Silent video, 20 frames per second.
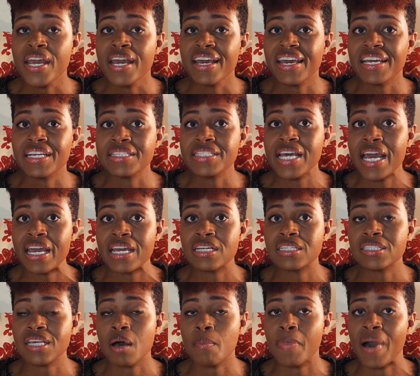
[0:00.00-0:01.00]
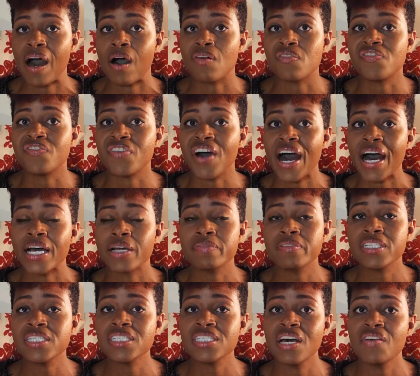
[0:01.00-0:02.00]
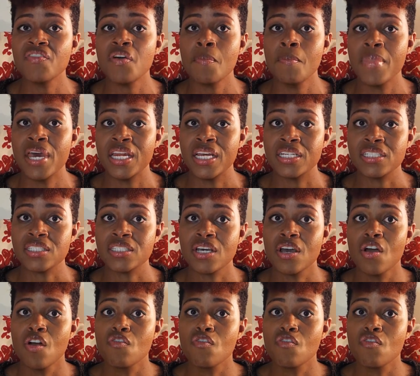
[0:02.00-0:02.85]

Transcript: It takes about 5 to 7 minutes